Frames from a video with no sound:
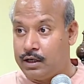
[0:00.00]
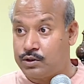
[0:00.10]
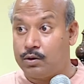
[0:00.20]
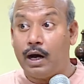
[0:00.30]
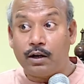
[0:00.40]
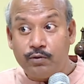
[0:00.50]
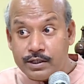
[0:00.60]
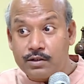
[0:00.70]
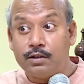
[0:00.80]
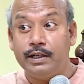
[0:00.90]
So are we
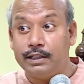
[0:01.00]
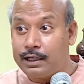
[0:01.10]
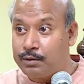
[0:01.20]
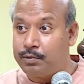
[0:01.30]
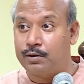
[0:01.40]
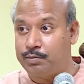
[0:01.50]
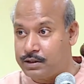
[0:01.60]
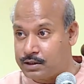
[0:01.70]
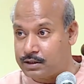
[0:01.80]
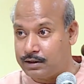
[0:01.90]
serving that
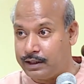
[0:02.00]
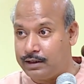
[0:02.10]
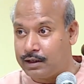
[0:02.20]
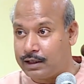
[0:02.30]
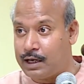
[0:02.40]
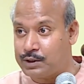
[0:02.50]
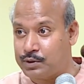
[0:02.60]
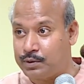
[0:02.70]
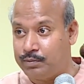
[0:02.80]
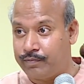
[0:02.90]
purpose in the
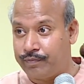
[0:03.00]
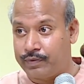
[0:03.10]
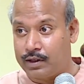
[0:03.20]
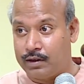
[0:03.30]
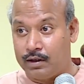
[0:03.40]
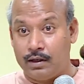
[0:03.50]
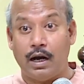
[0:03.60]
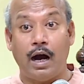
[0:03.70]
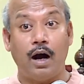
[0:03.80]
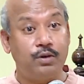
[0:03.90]
classroom?
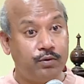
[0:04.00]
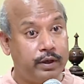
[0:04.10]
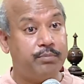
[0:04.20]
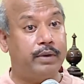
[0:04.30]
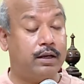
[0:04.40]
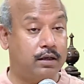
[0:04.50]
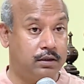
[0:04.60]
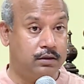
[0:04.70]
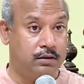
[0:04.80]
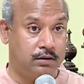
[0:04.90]
How do we make
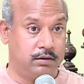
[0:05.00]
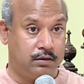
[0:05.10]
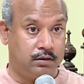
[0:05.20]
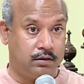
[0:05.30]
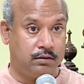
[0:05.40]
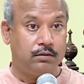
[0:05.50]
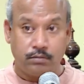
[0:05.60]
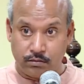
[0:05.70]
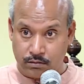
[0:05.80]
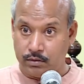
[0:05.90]

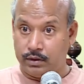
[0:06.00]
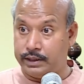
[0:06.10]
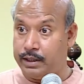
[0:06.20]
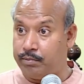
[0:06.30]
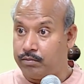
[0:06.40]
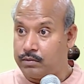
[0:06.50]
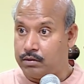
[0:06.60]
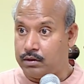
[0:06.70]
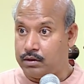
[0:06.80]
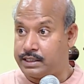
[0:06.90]
them
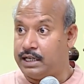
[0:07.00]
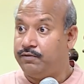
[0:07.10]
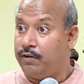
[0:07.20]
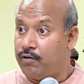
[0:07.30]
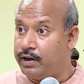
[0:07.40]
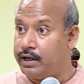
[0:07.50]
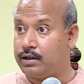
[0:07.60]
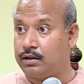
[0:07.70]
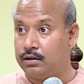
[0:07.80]
self-aware?